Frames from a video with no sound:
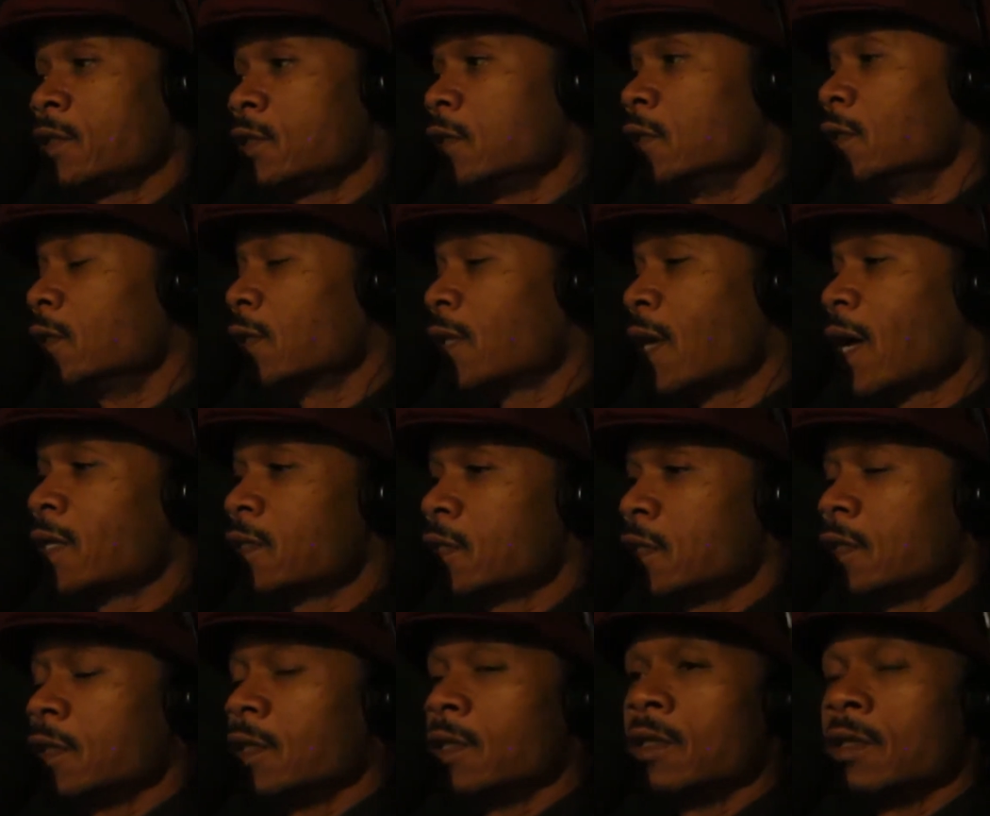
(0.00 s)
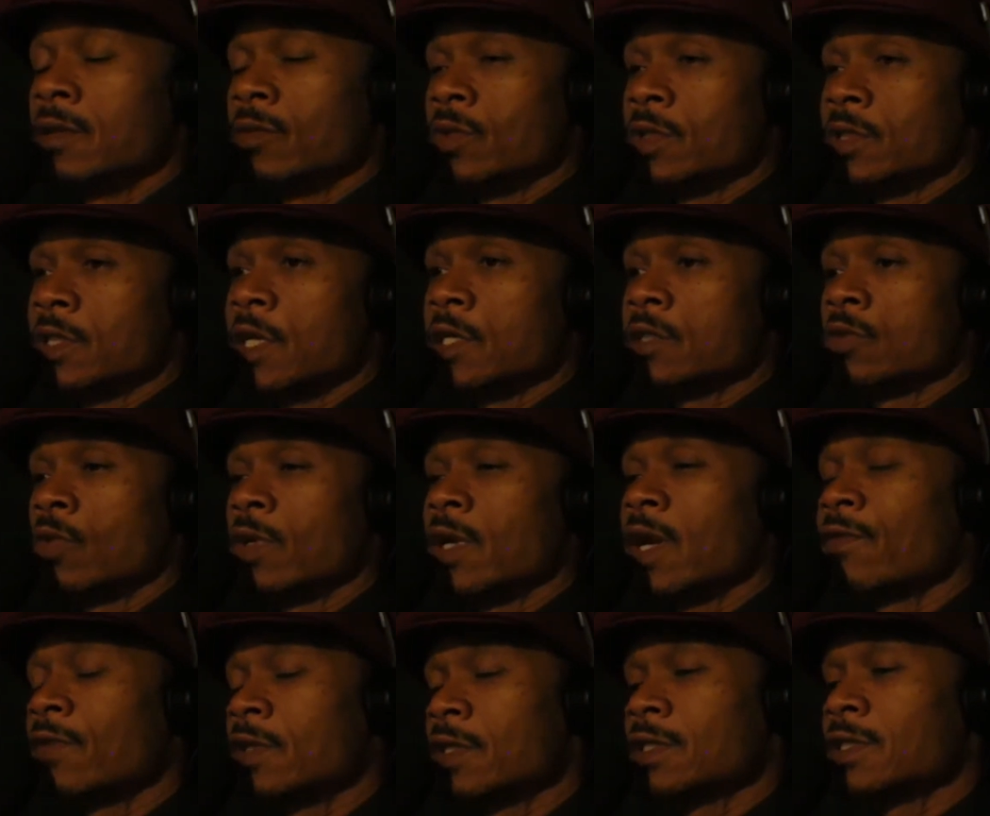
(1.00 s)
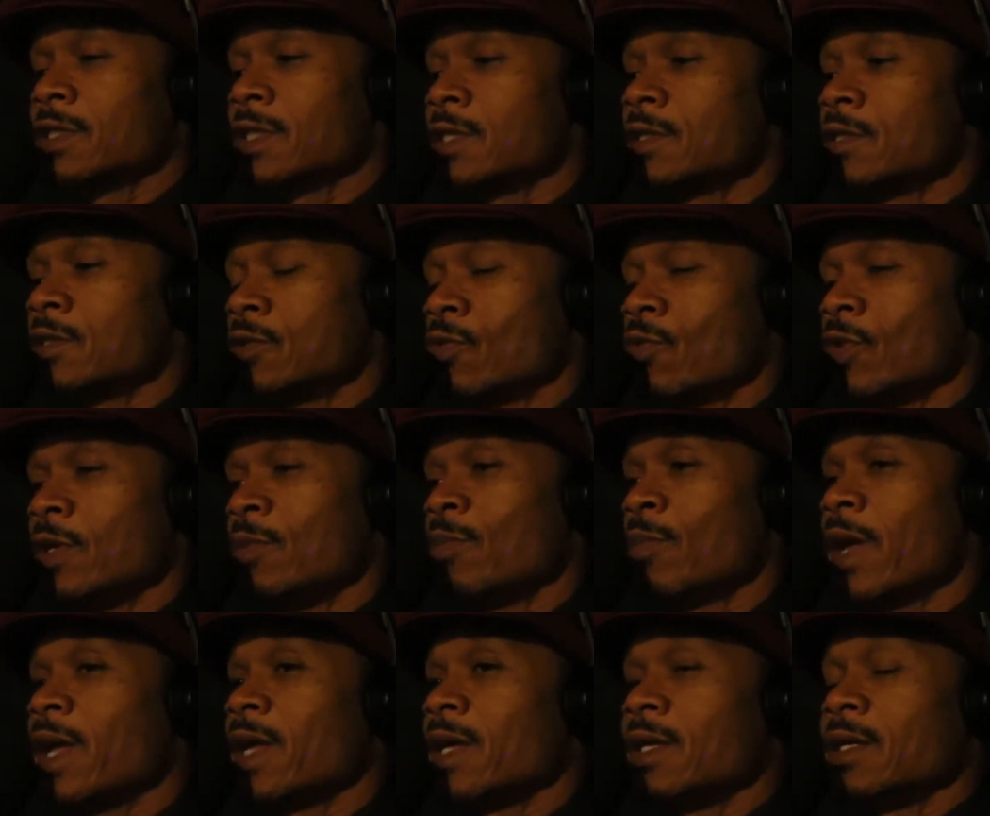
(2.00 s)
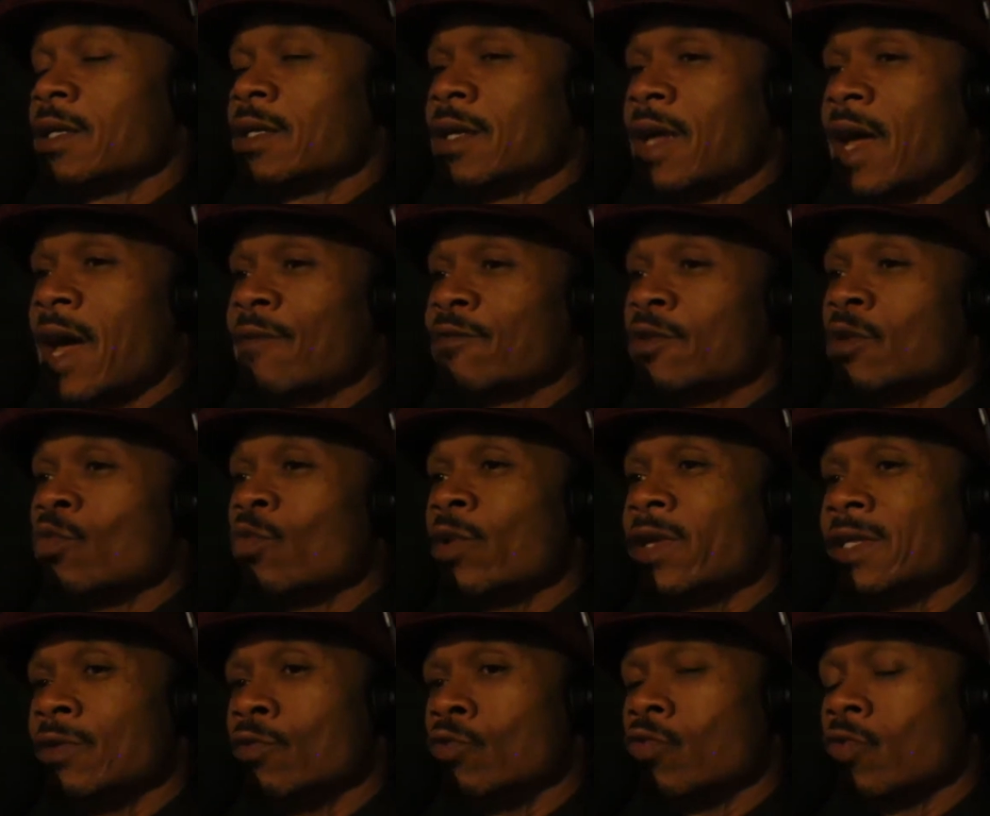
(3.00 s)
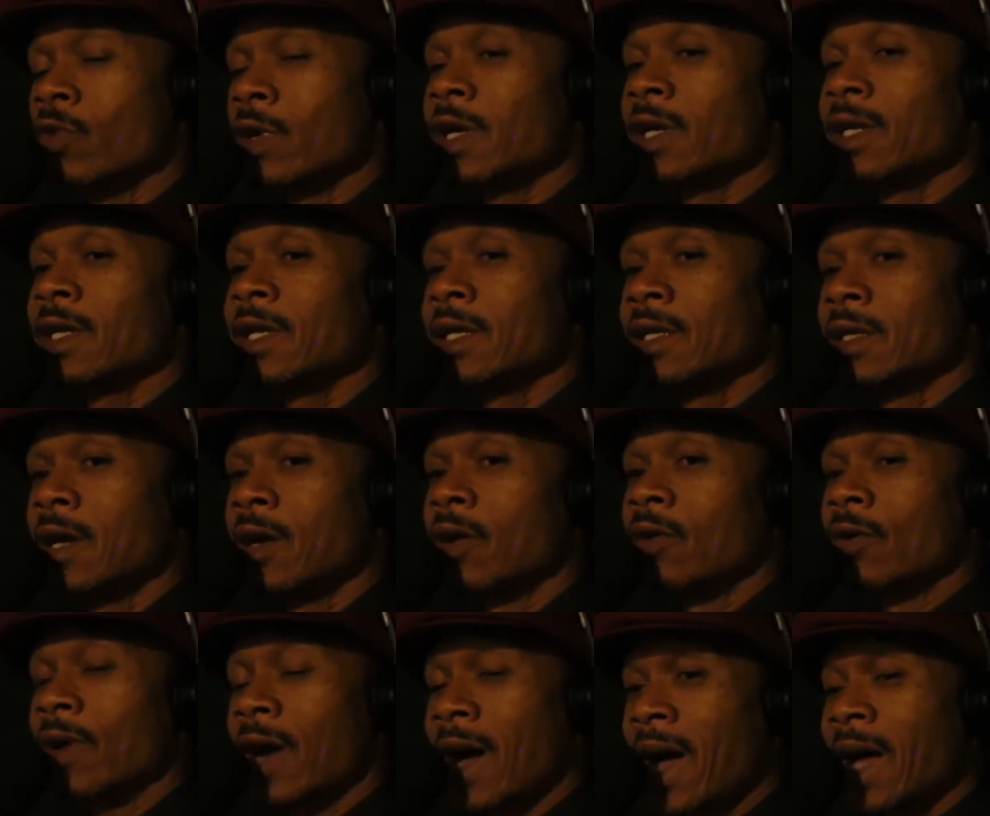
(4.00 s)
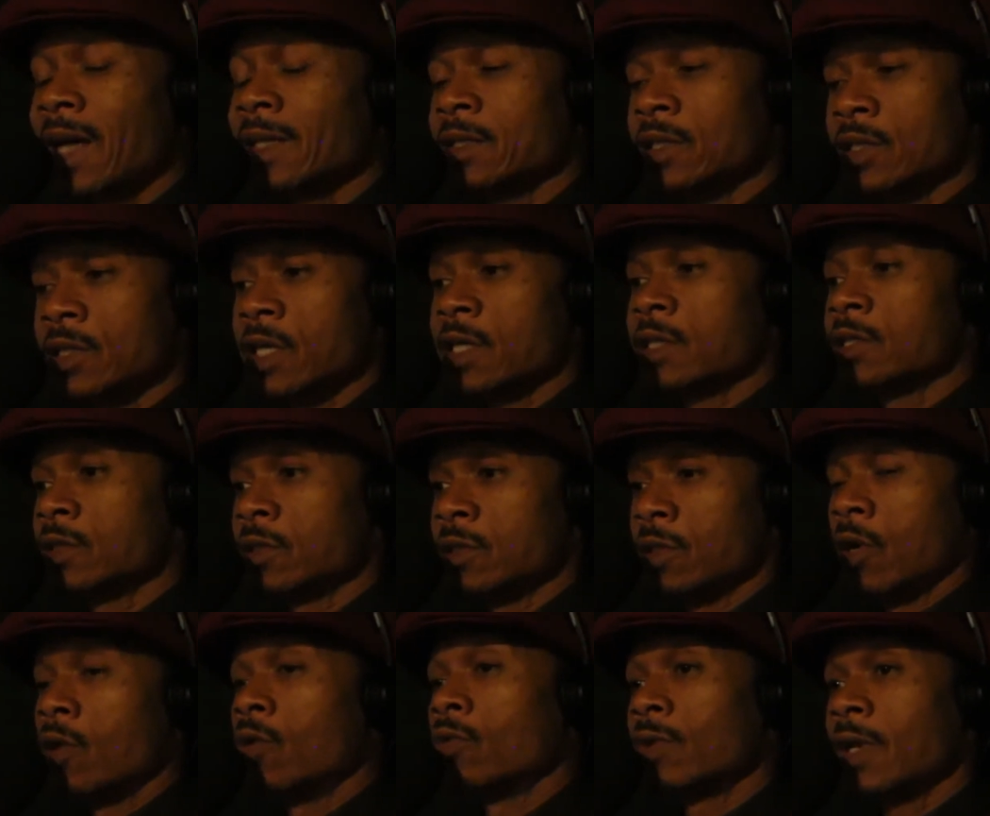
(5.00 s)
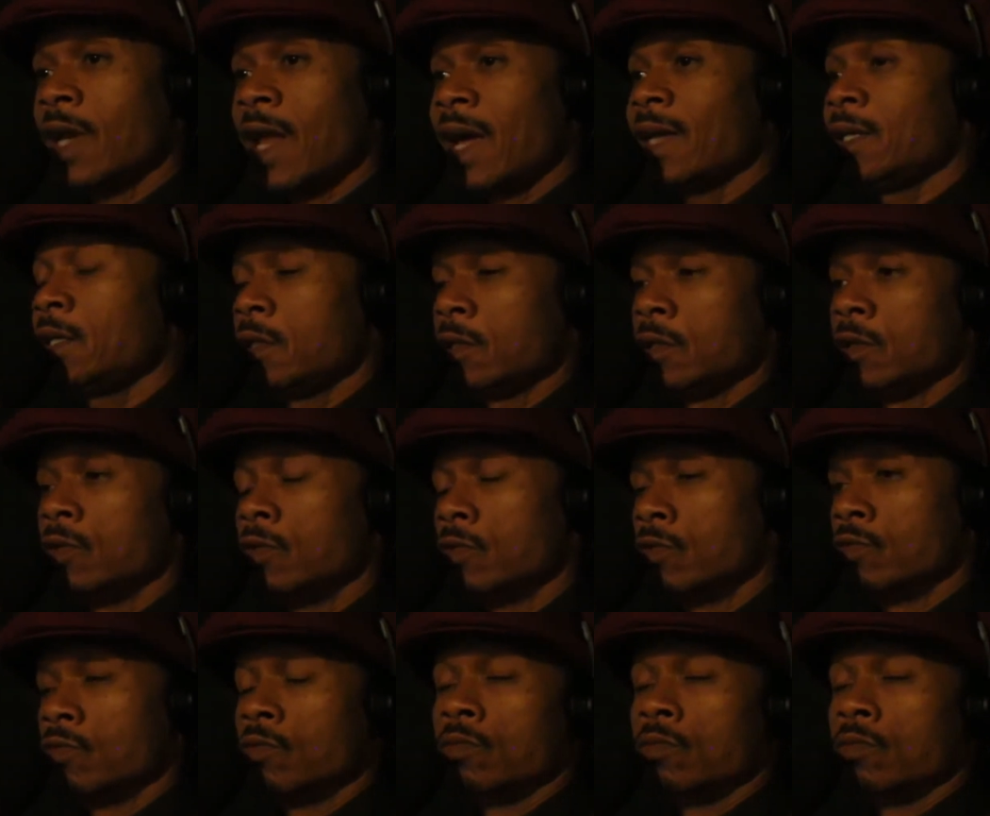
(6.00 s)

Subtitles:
She look like she good with this. Whatever decisions we make, after we really know, I just don't like you.